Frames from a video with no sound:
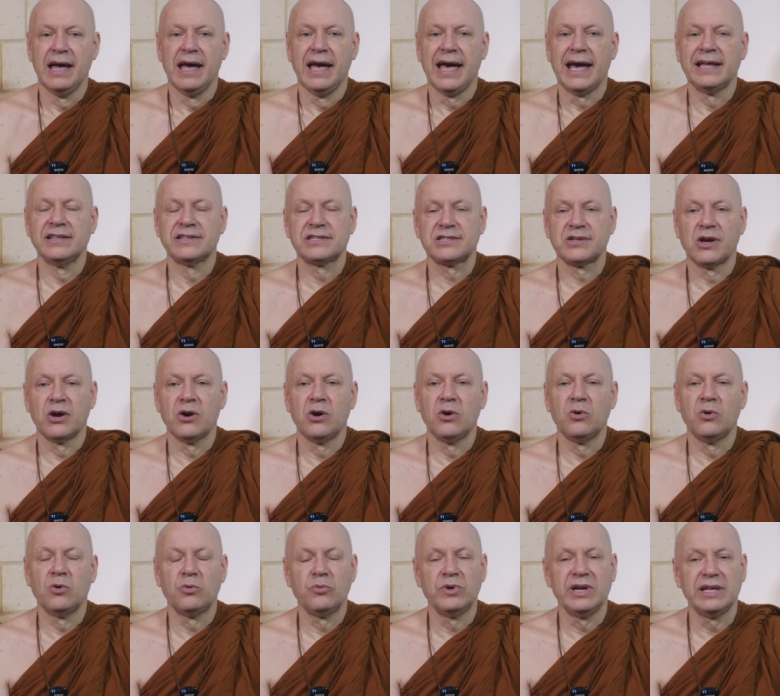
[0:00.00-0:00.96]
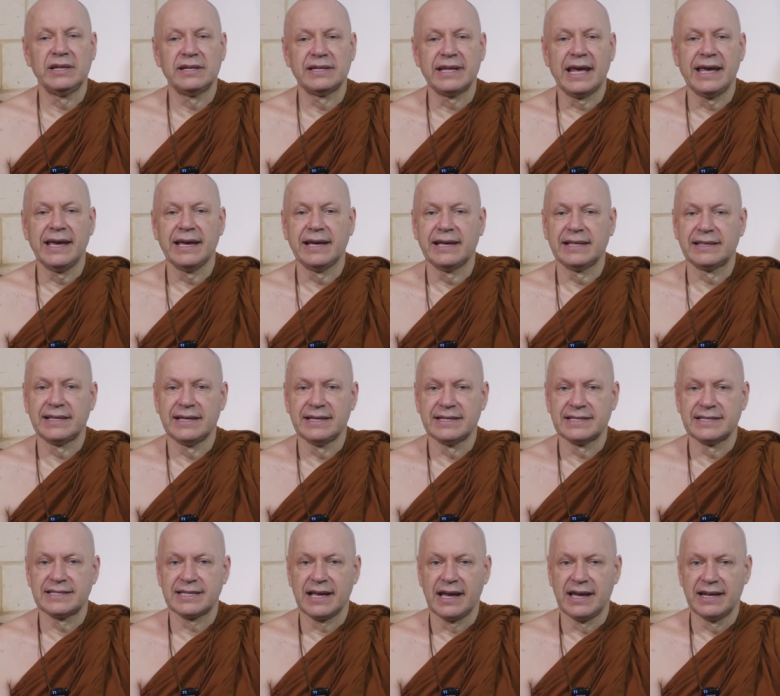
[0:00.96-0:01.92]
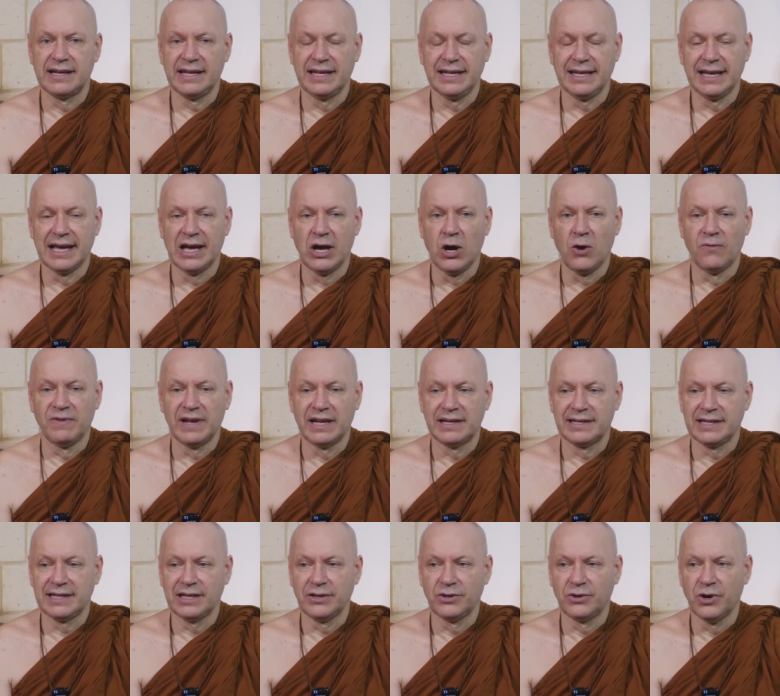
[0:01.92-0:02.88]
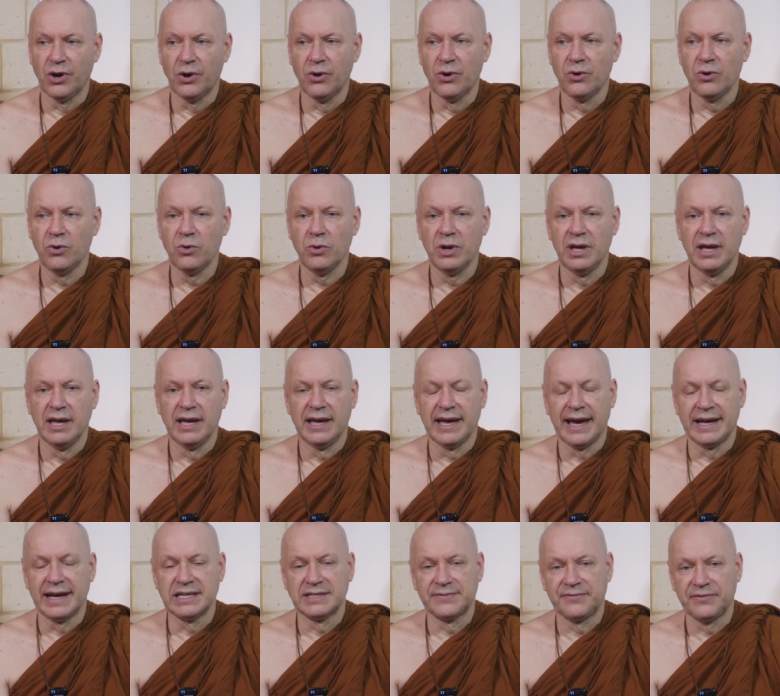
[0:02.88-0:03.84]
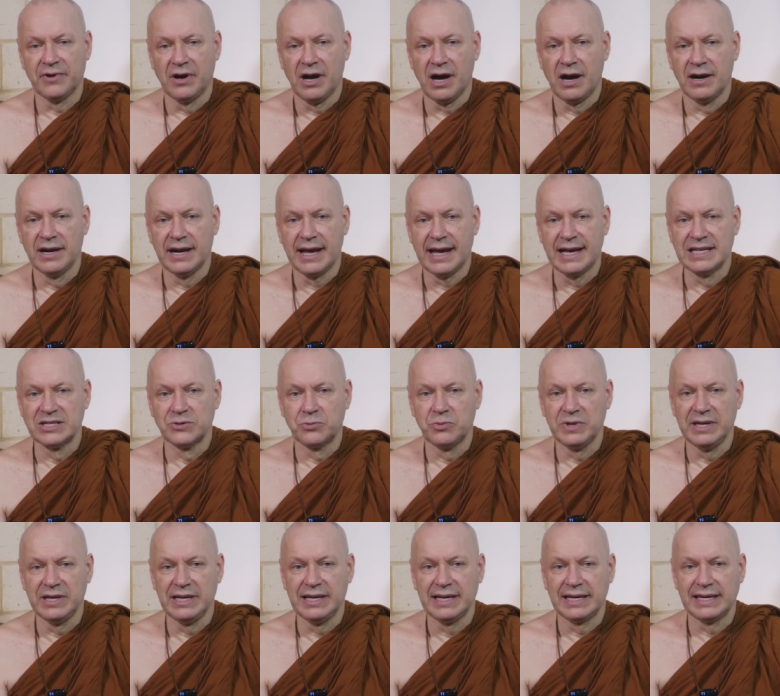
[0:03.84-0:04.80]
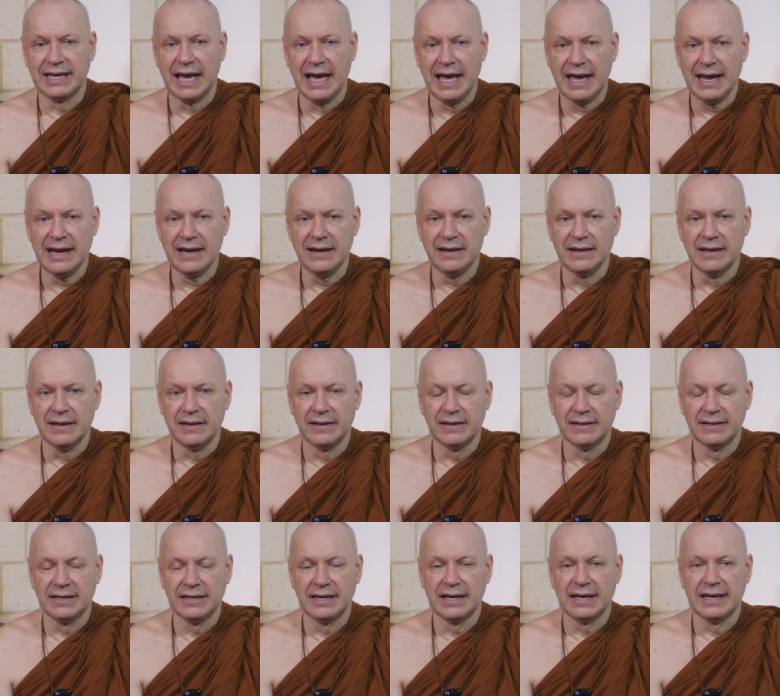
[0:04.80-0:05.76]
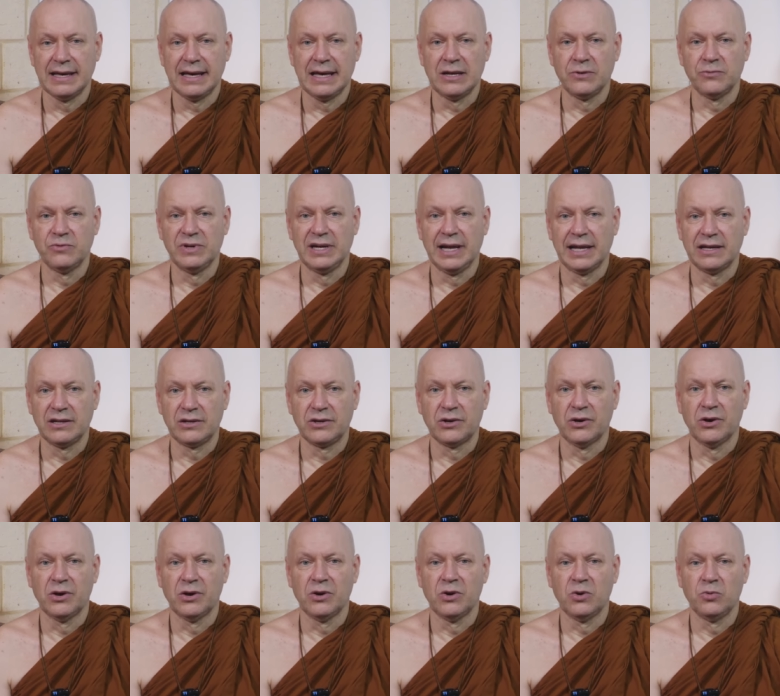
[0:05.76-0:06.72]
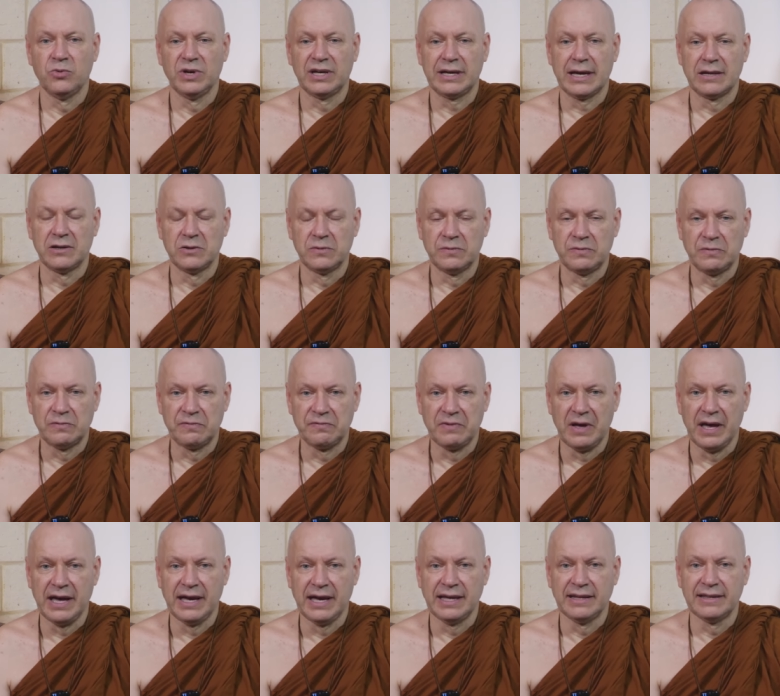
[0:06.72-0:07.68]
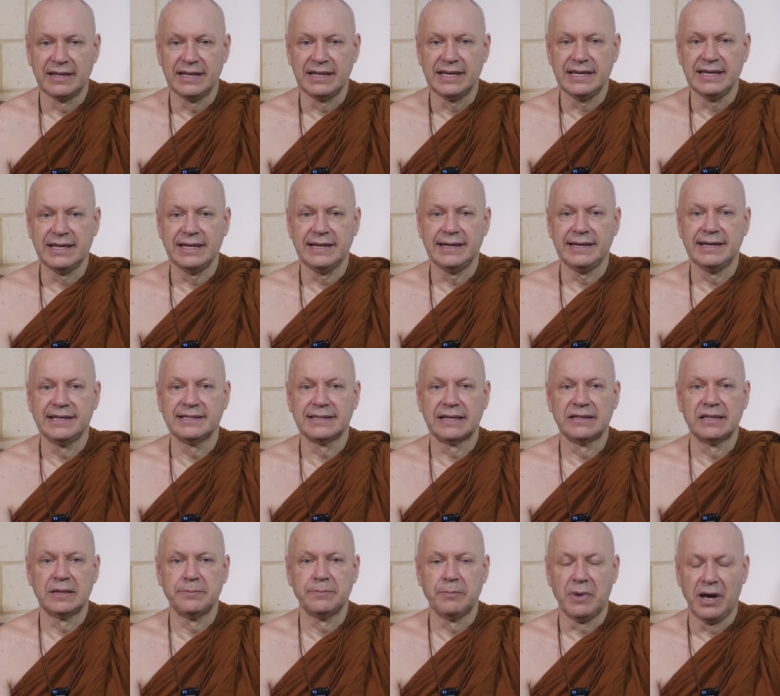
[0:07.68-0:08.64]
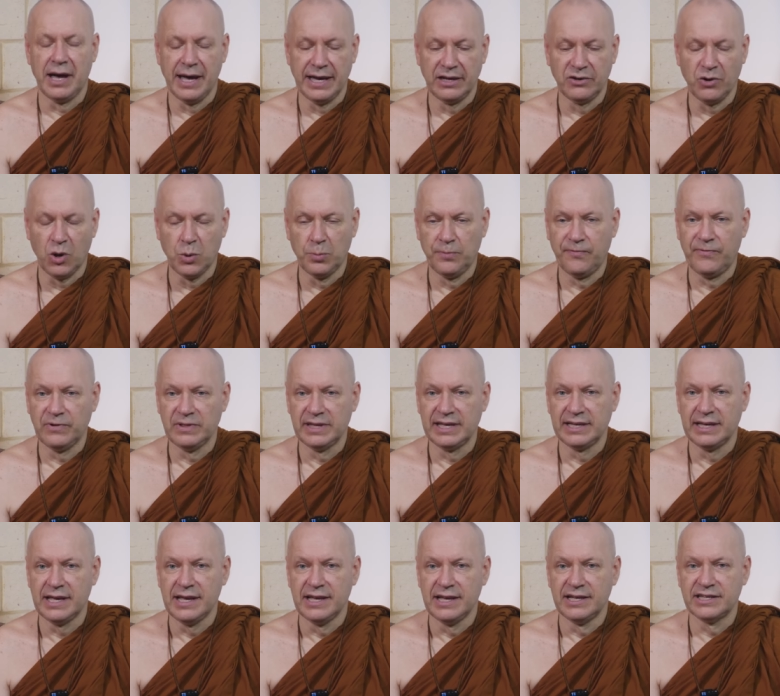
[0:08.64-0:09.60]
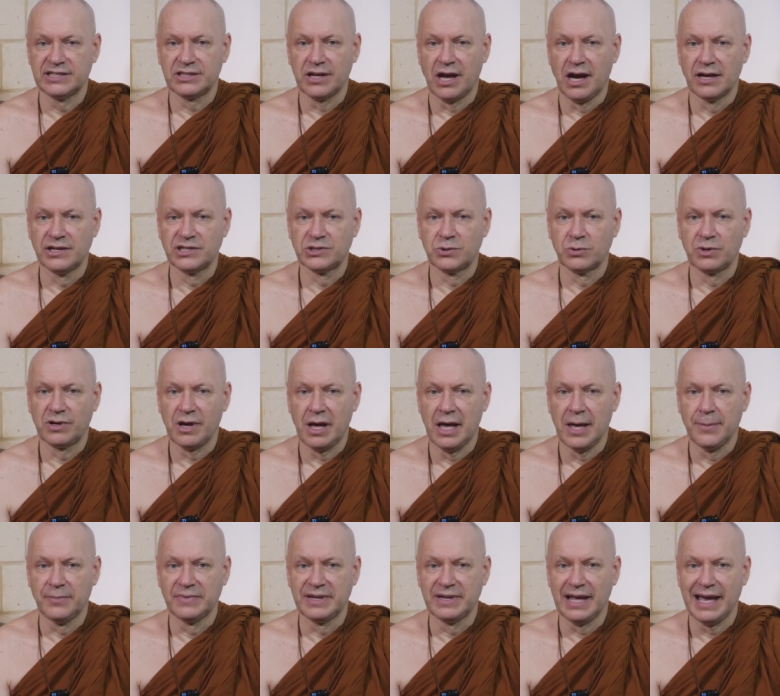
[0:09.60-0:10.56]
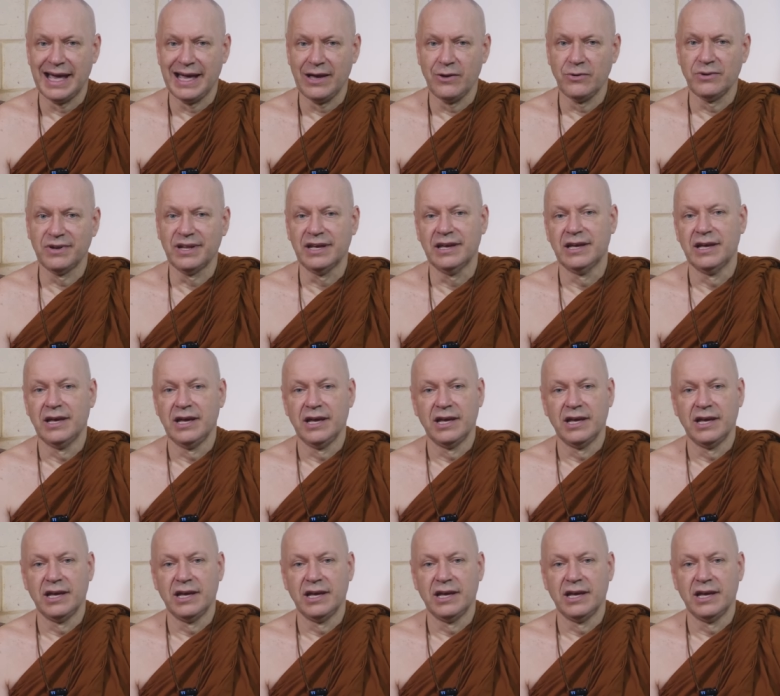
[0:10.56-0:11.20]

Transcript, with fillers: And so we take this idea of letting go as far as we can, yeah, and we let go, we kind of find the ease and the mind hopefully starts to calm down.